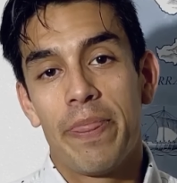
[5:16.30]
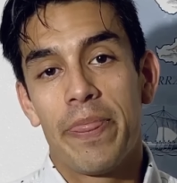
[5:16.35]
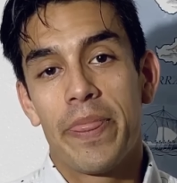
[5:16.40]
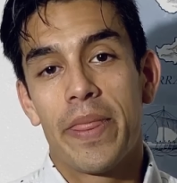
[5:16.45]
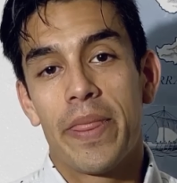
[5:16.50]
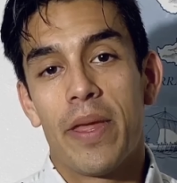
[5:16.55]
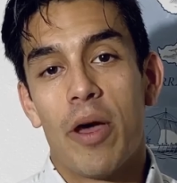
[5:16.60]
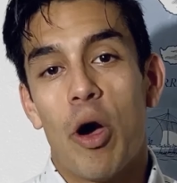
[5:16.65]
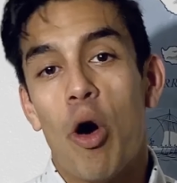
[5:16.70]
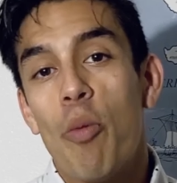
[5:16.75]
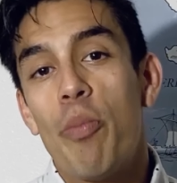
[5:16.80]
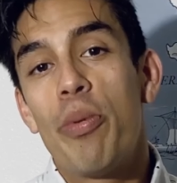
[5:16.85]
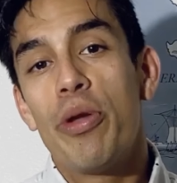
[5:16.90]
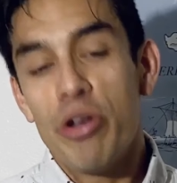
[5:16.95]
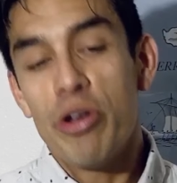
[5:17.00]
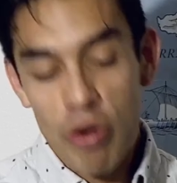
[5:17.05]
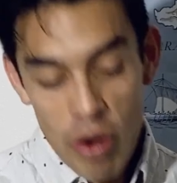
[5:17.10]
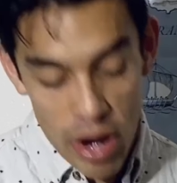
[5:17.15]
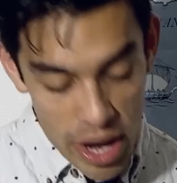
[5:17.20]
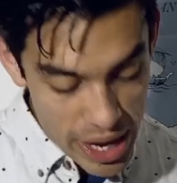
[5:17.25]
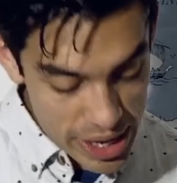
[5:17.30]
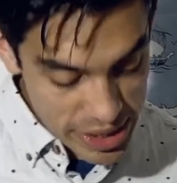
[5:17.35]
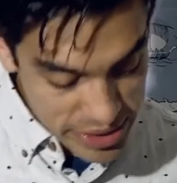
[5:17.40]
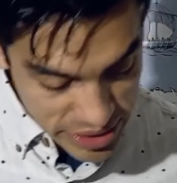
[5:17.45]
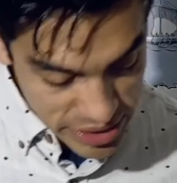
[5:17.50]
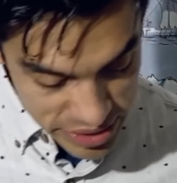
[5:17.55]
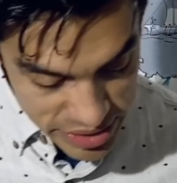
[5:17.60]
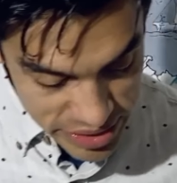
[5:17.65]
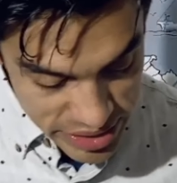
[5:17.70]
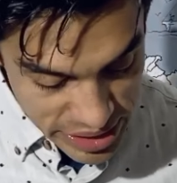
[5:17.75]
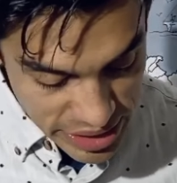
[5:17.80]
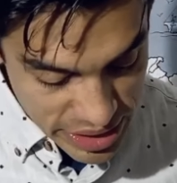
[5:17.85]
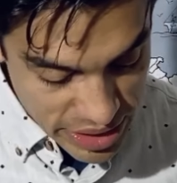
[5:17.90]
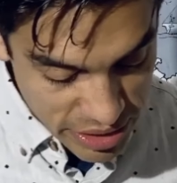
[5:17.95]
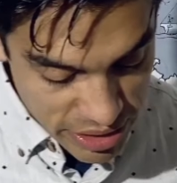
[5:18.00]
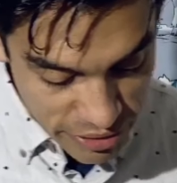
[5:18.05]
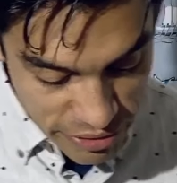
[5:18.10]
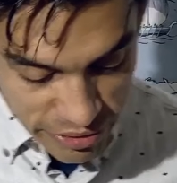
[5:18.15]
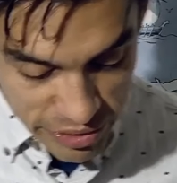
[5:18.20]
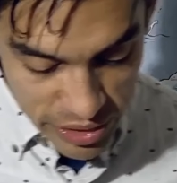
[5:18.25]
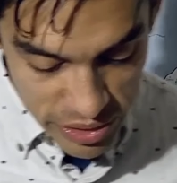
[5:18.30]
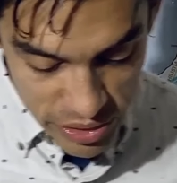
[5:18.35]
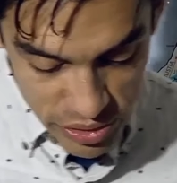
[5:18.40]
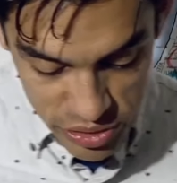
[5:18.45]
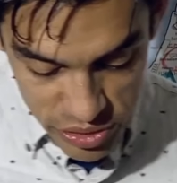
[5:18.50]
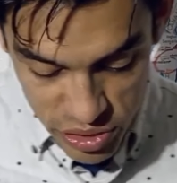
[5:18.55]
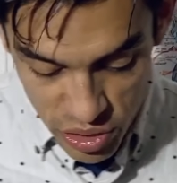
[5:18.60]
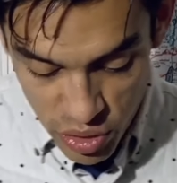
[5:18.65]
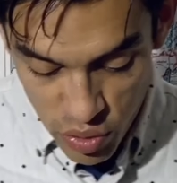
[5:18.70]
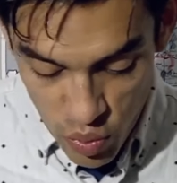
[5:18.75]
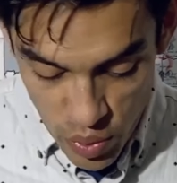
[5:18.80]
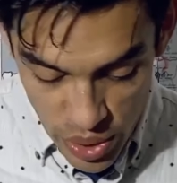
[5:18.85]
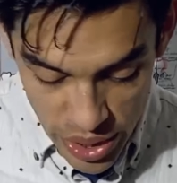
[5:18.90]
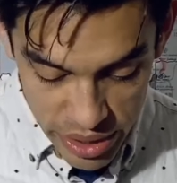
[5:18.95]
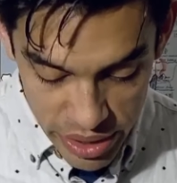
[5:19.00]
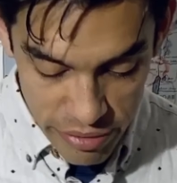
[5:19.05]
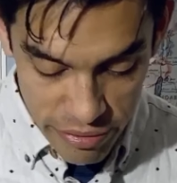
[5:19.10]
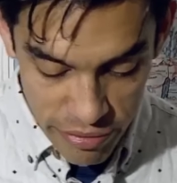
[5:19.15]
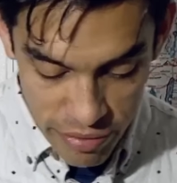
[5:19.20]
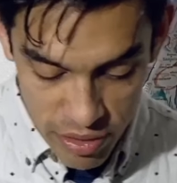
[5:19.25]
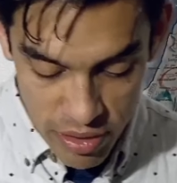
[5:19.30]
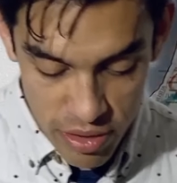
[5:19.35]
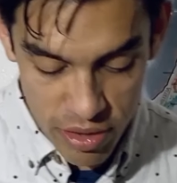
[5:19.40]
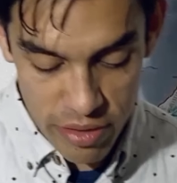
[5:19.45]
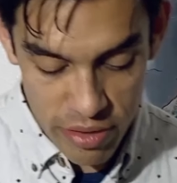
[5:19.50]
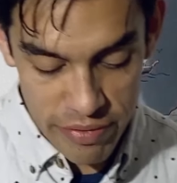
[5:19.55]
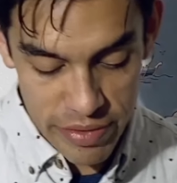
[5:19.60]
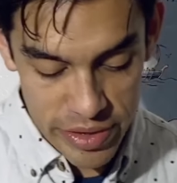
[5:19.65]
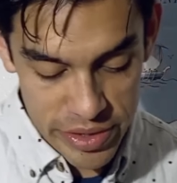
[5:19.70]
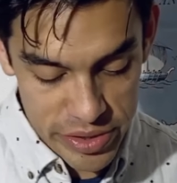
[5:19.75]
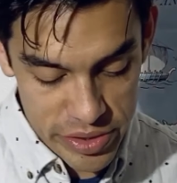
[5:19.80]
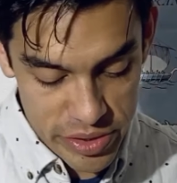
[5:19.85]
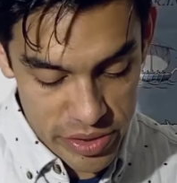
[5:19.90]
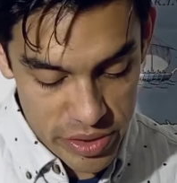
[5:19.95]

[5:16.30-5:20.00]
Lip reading: Open your eyes and see that the fields are white for harvest.